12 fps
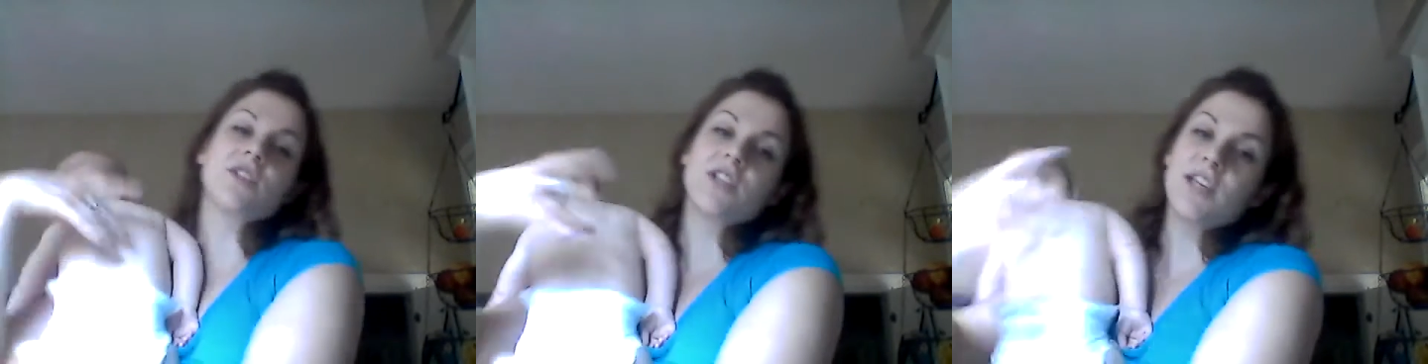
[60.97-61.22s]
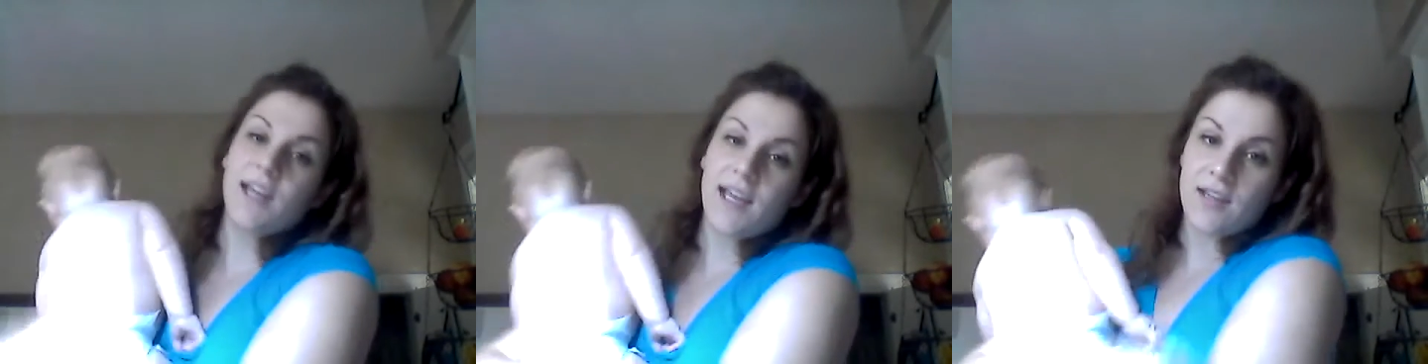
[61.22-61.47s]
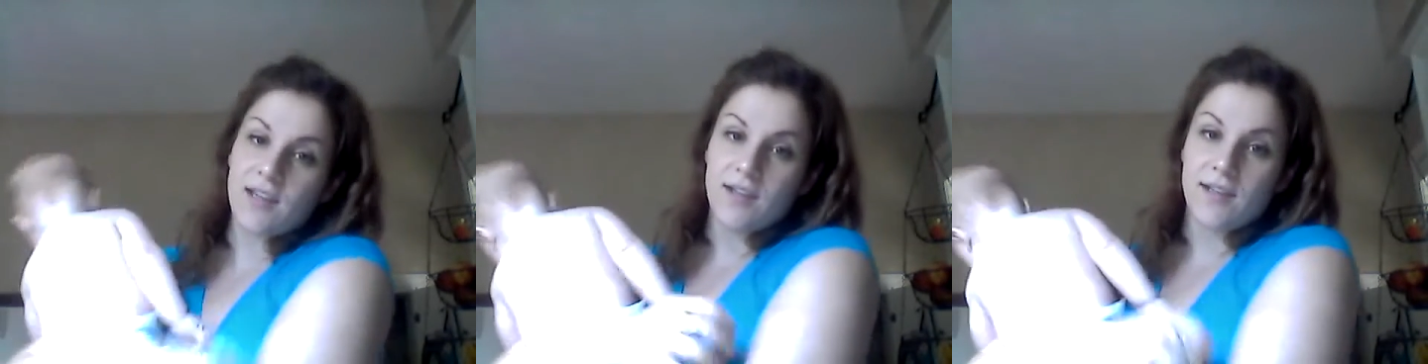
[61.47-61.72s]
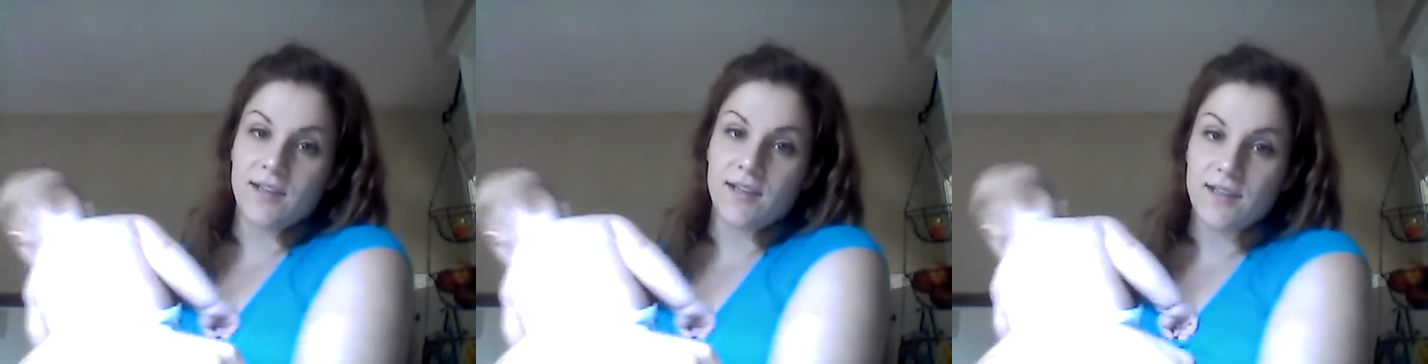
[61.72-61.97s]
she and I
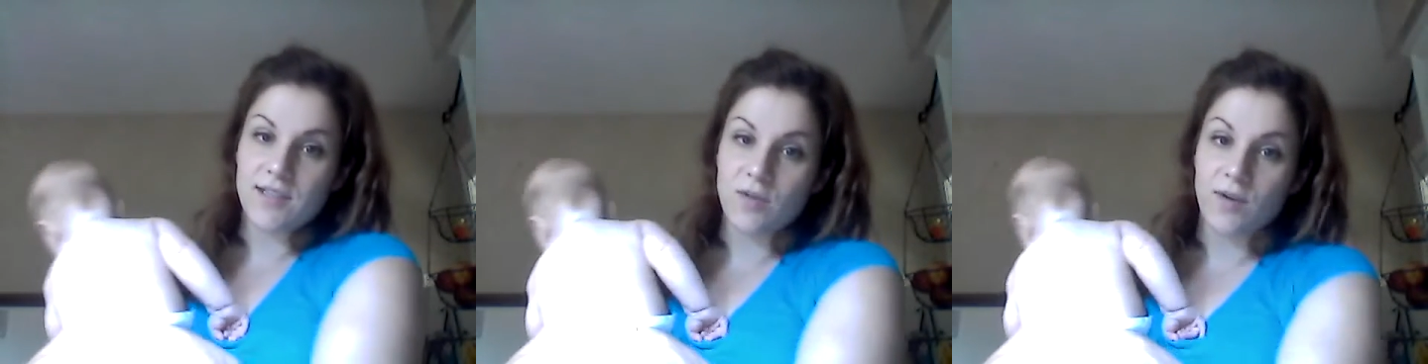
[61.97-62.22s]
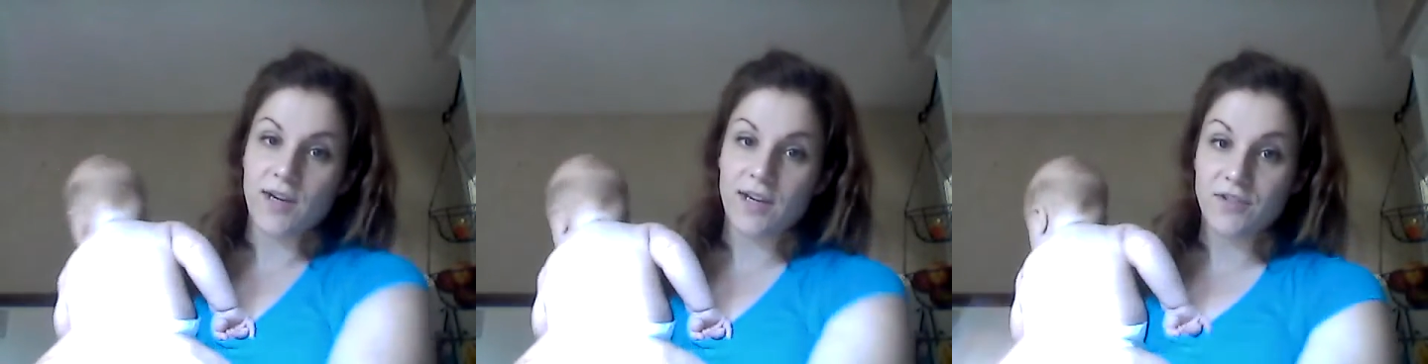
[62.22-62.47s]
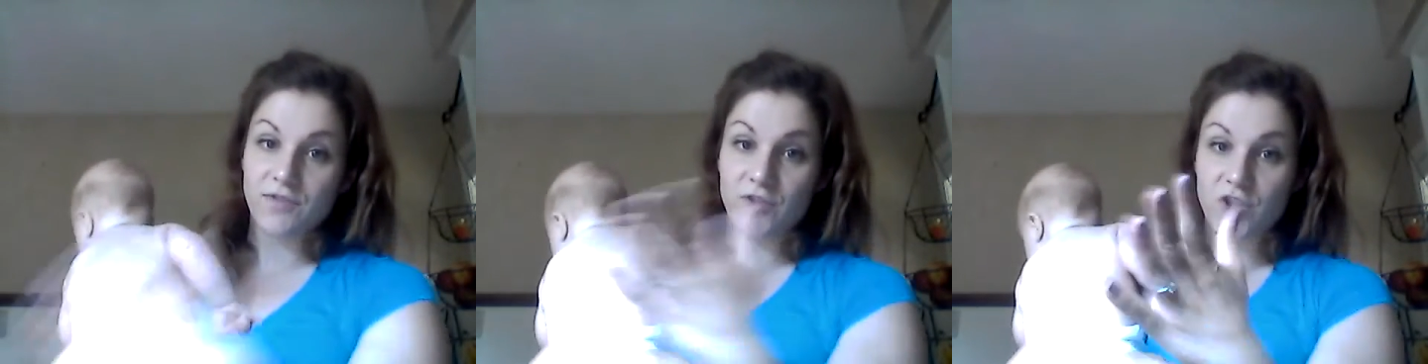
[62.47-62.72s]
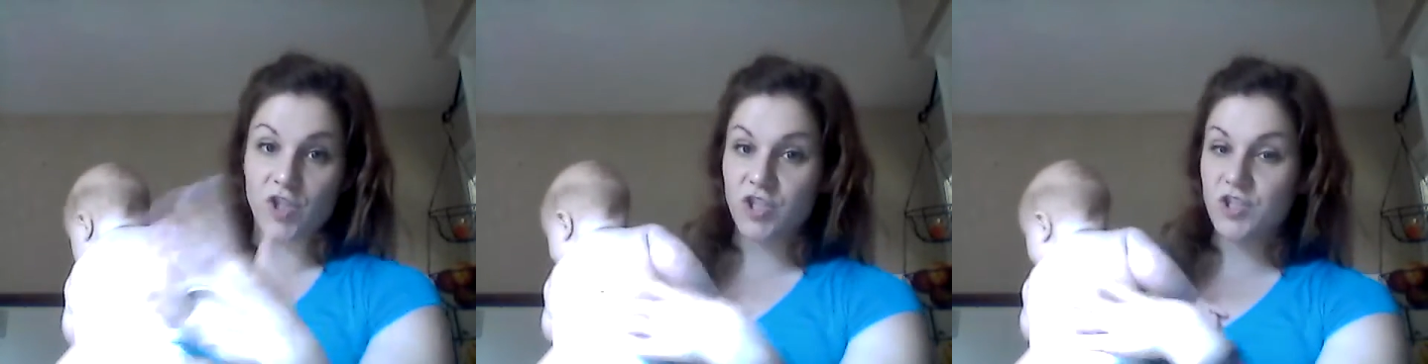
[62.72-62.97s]
could do our nails for
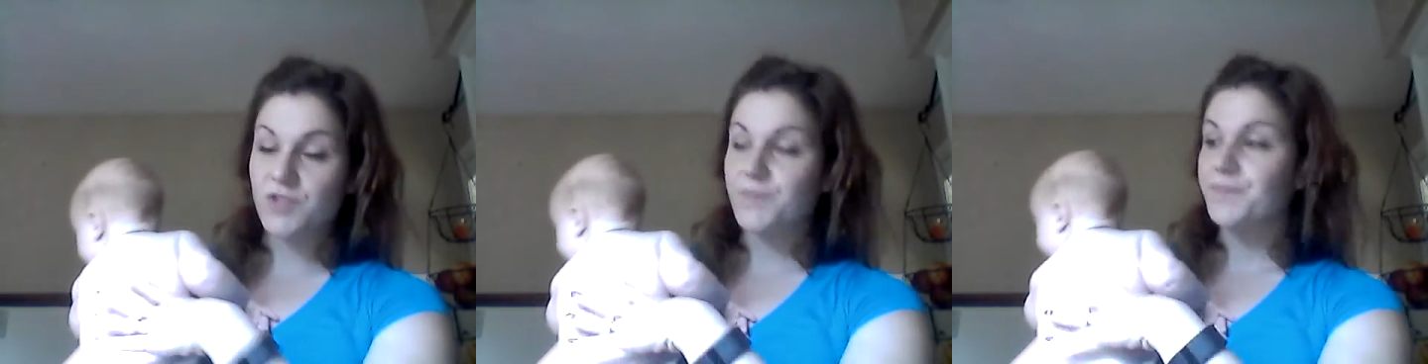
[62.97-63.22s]
church.